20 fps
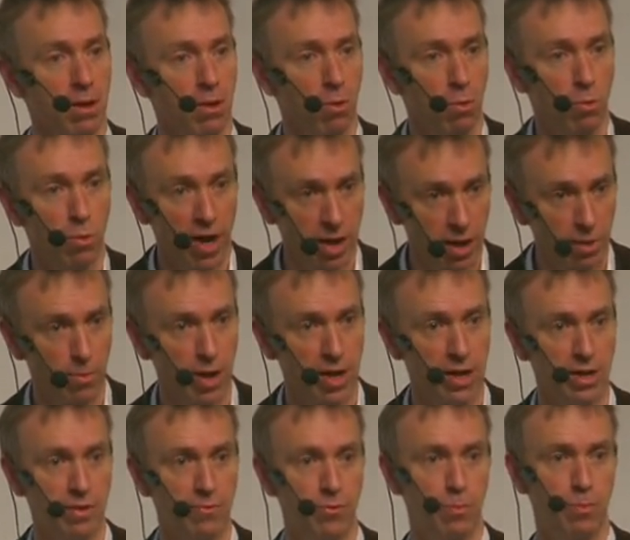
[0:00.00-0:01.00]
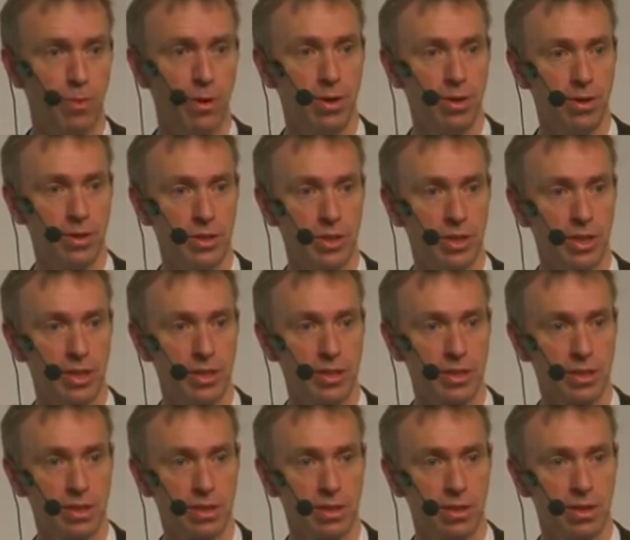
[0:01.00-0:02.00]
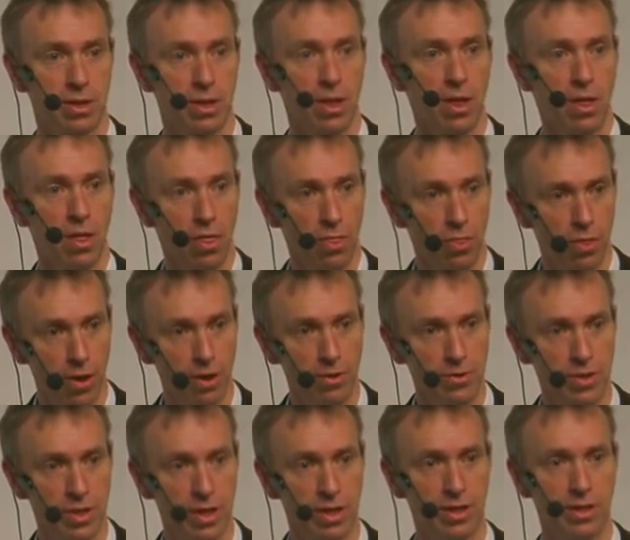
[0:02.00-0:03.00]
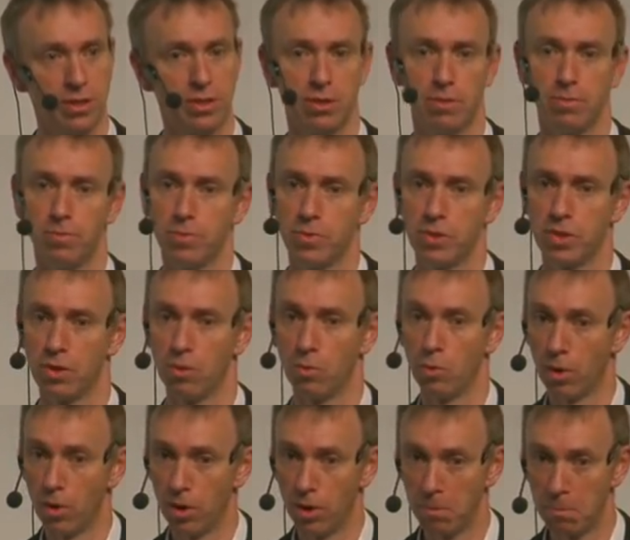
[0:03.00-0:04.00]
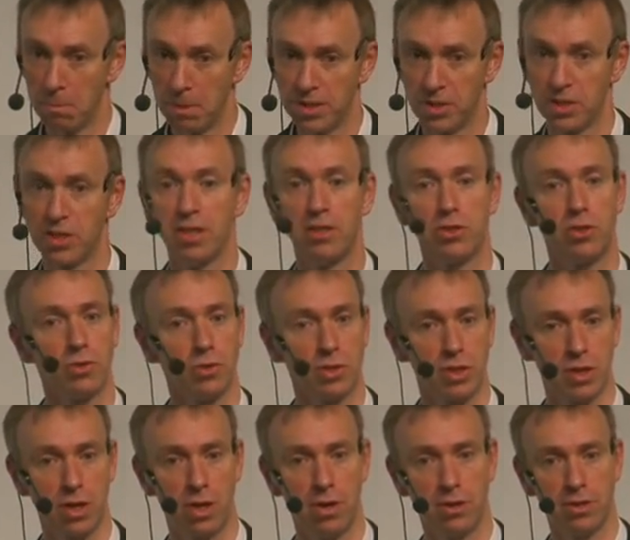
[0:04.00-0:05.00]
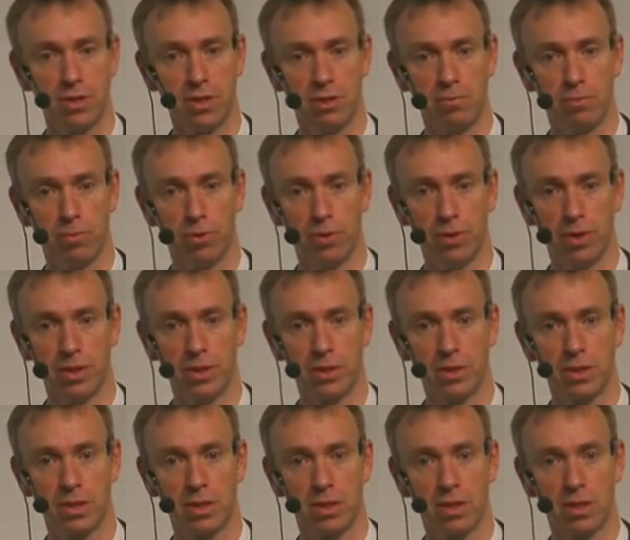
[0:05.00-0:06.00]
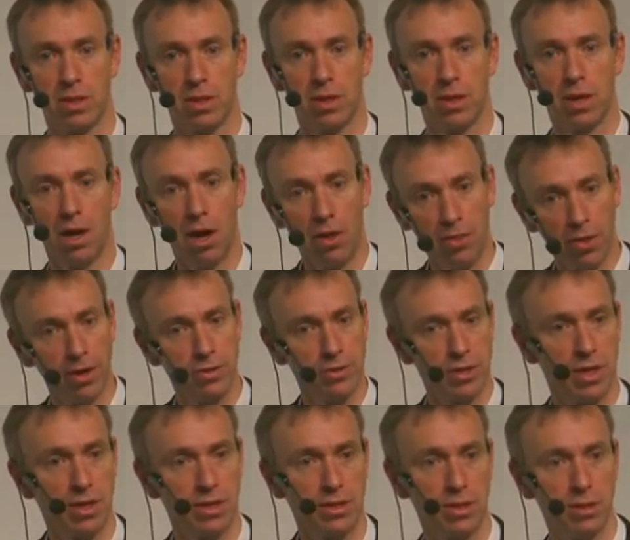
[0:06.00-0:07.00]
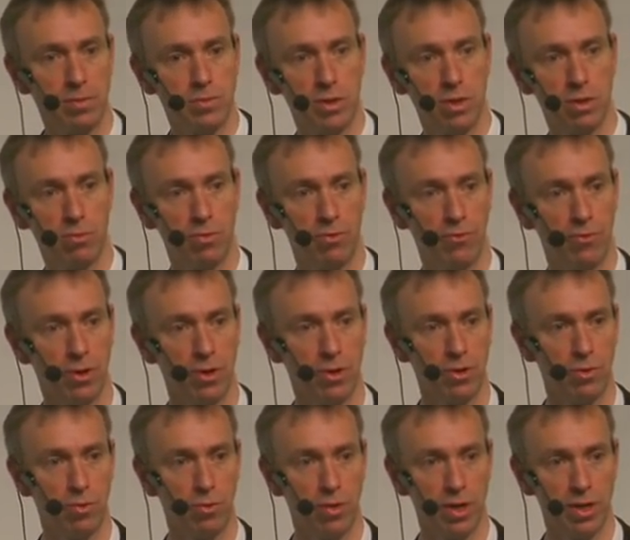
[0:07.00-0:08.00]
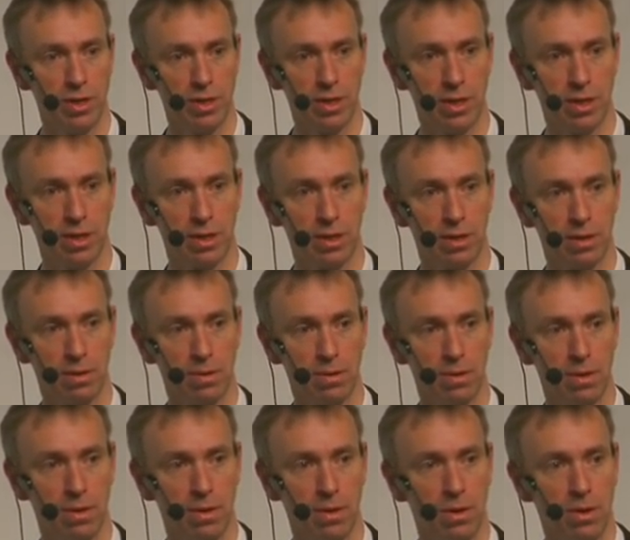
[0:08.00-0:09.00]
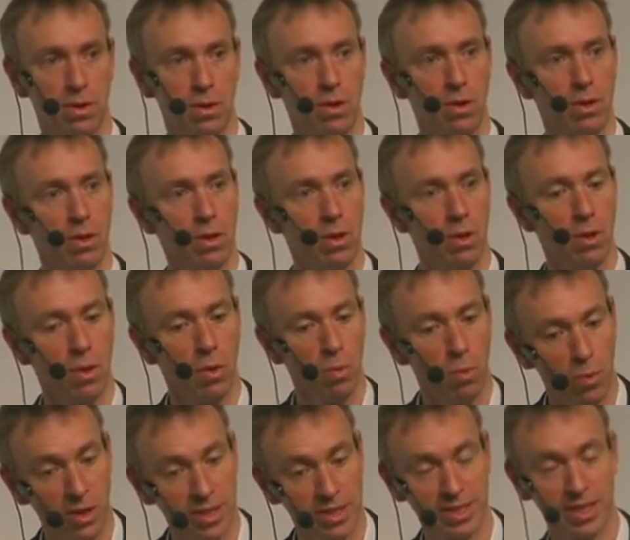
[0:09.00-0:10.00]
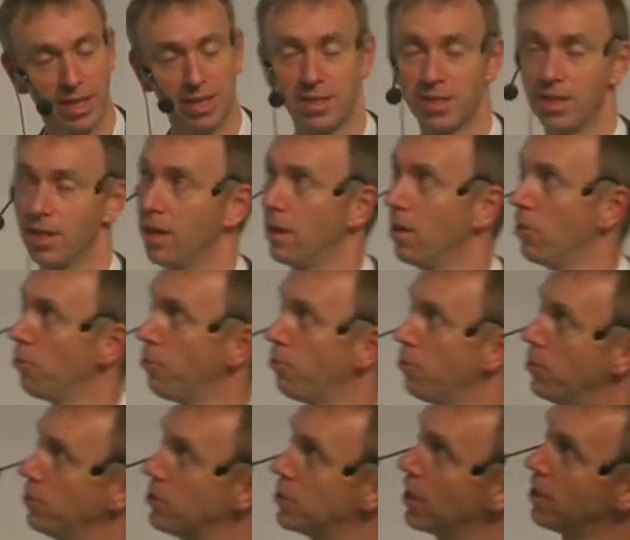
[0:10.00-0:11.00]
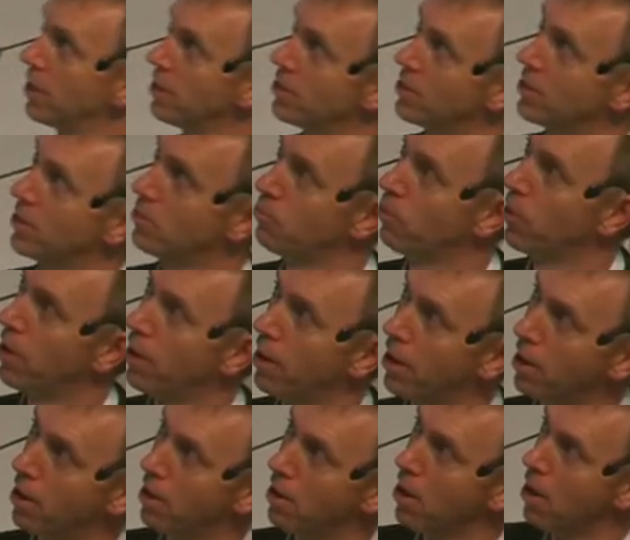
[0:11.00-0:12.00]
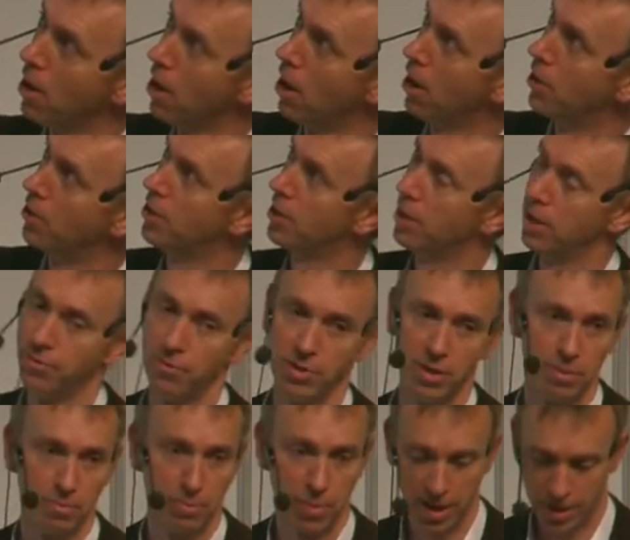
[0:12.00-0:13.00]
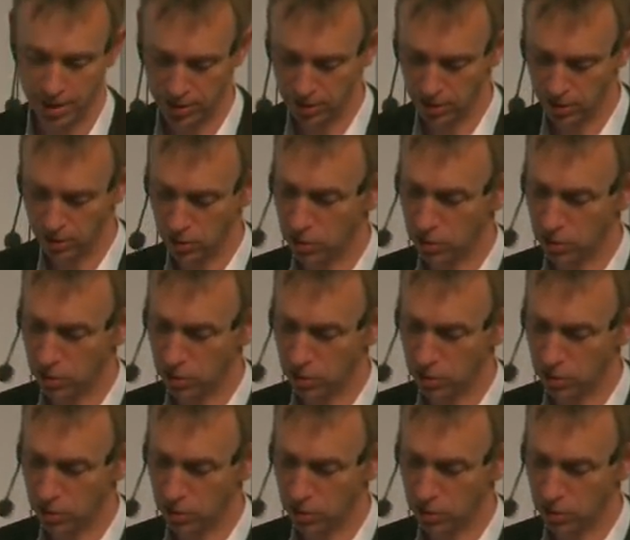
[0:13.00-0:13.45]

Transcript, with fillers: recommended for purchase, those items that were essential starting points, and those items that were further reading. We assessed that through Talis Aspire and delivered it back to the